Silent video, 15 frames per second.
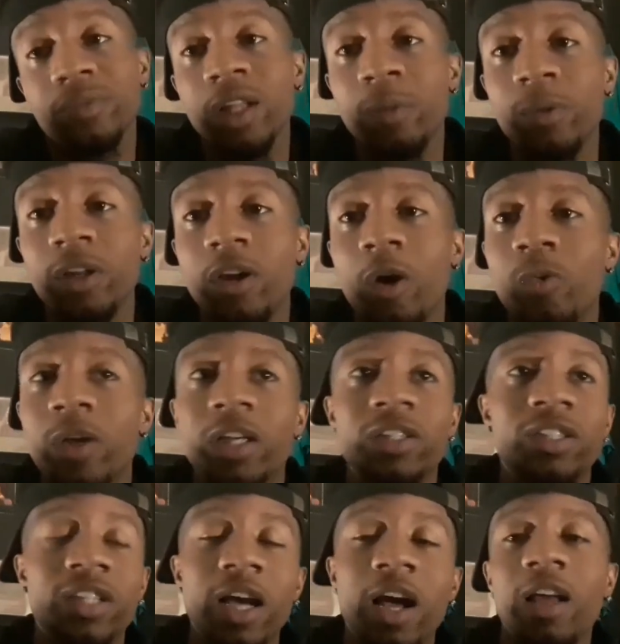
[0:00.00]
let me know. We can
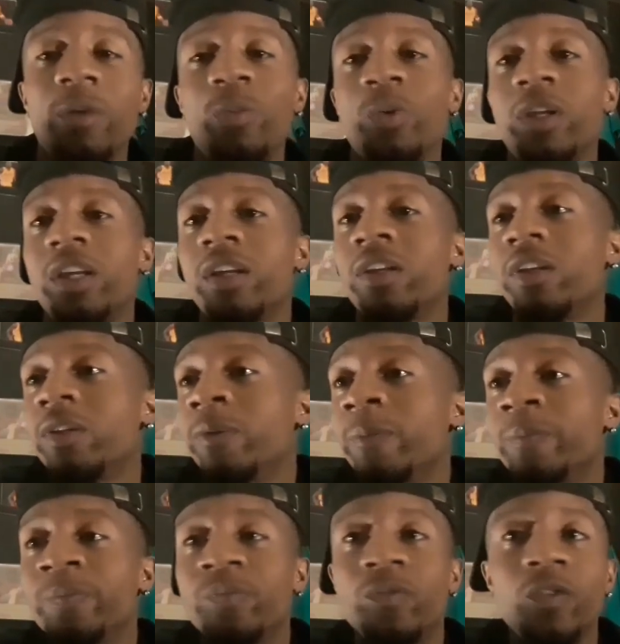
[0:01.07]
Skype. We can
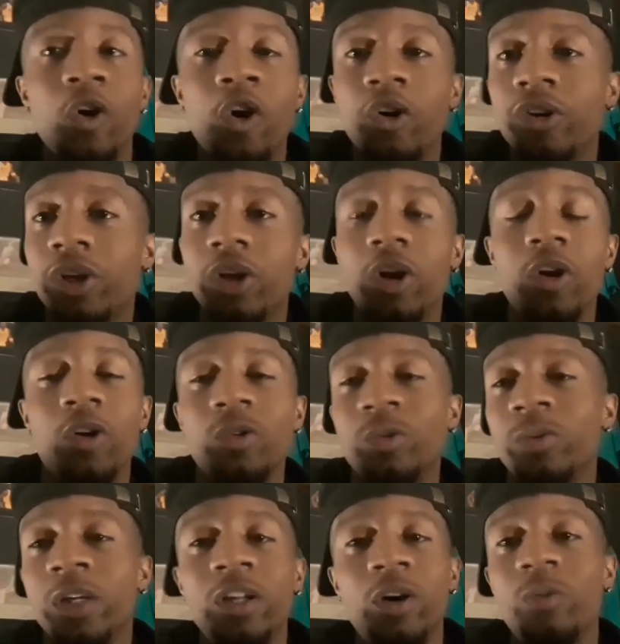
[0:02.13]

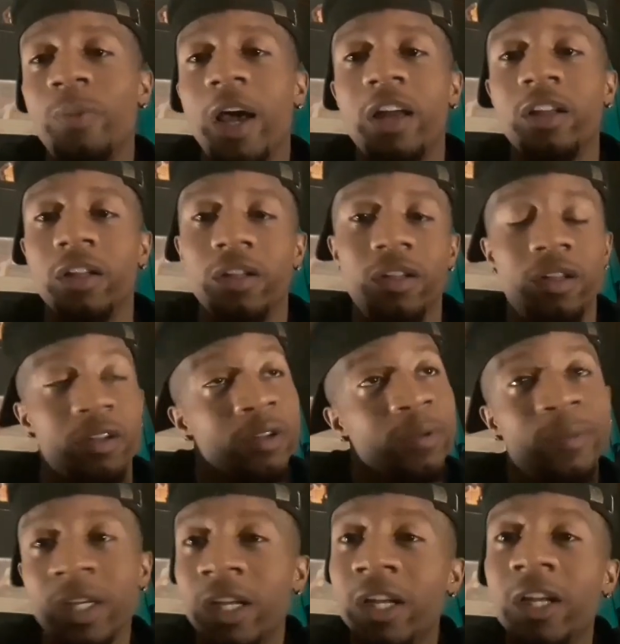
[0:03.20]
audio. It don't matter.
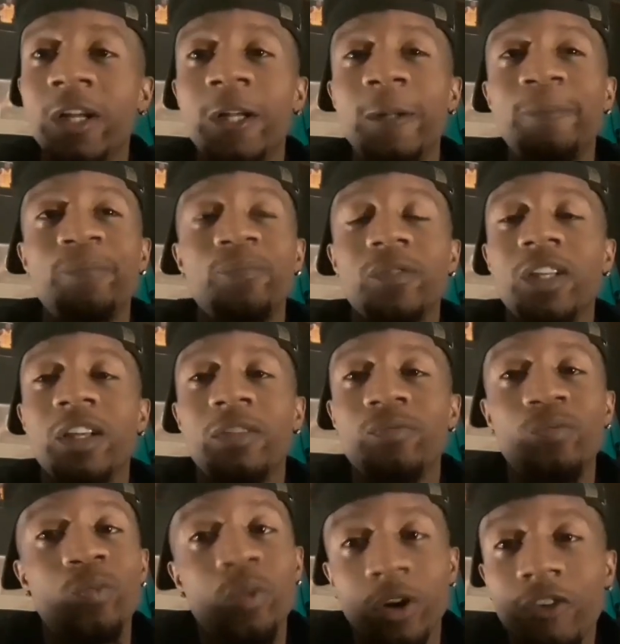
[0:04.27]

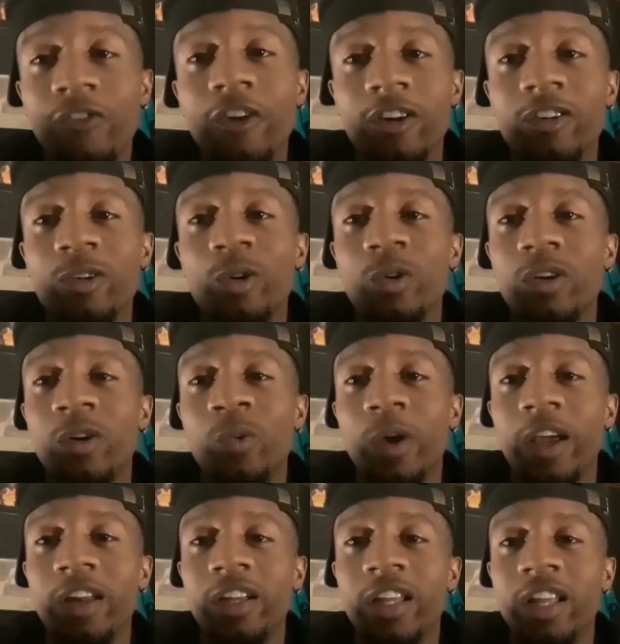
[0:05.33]
We'll figure a
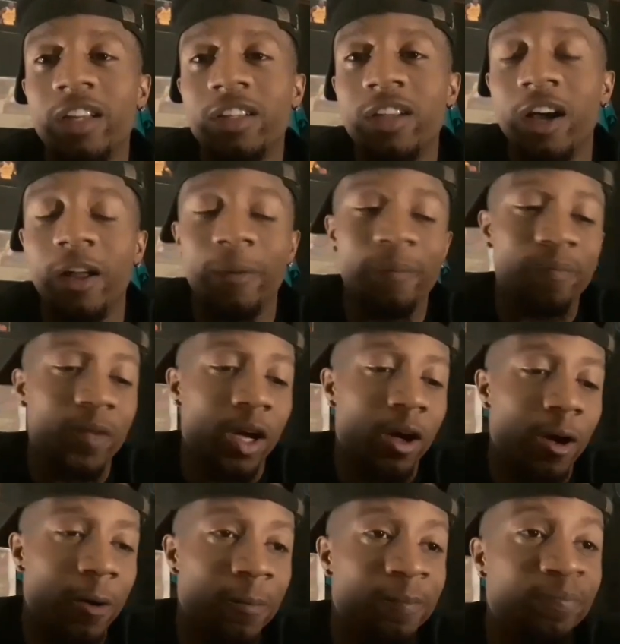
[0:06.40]
way to get it
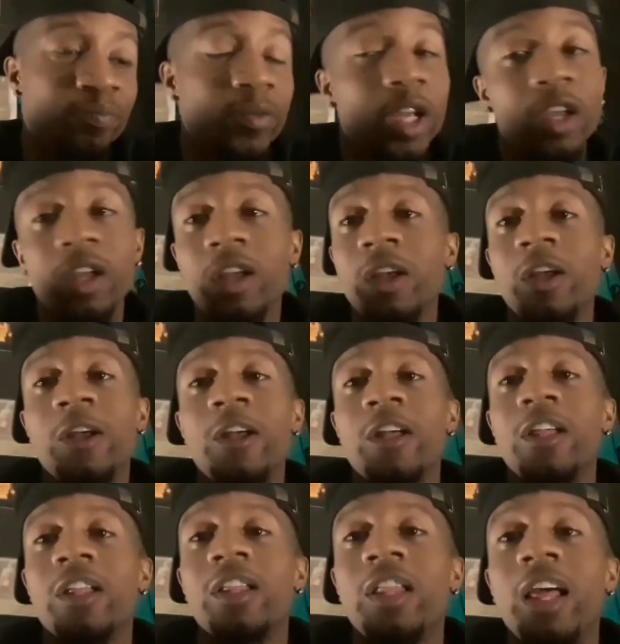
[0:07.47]
done.
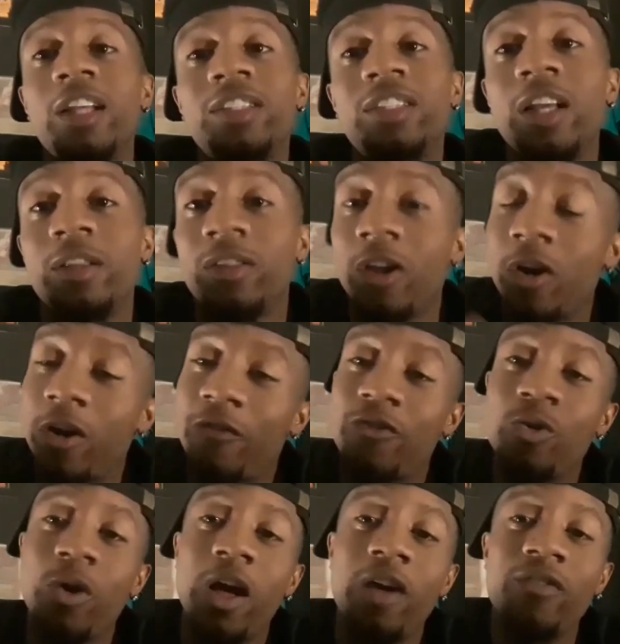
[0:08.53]
That's it, though. If
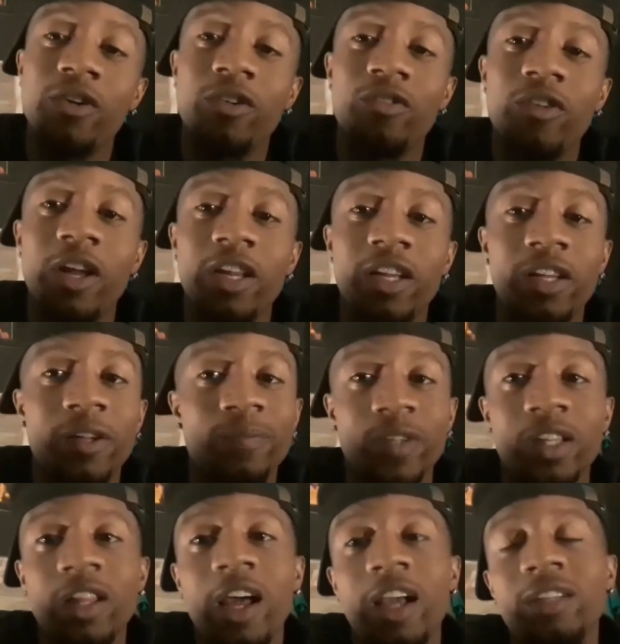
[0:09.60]
you haven't already,
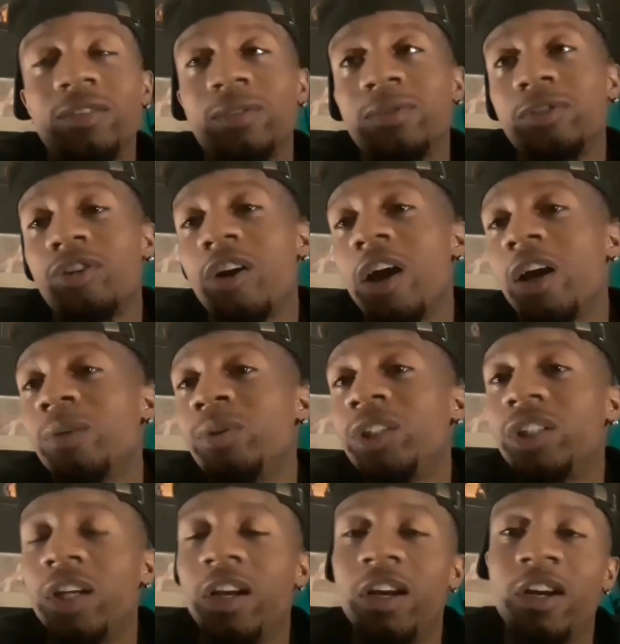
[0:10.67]
like, subscribe,
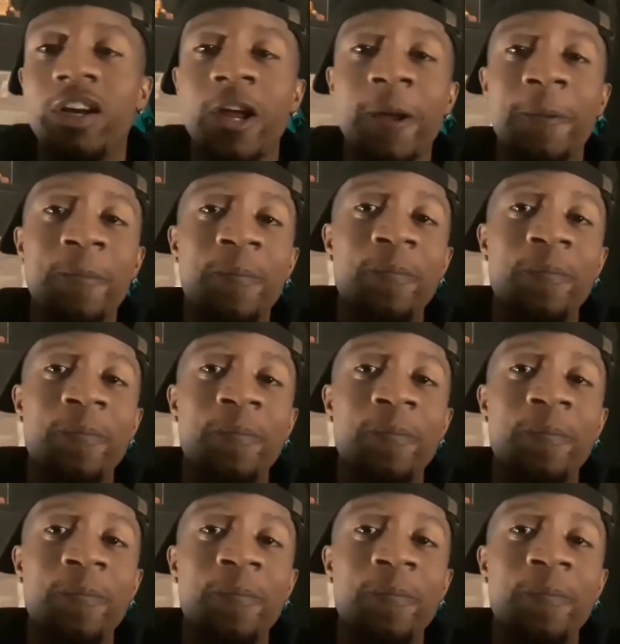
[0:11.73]
share,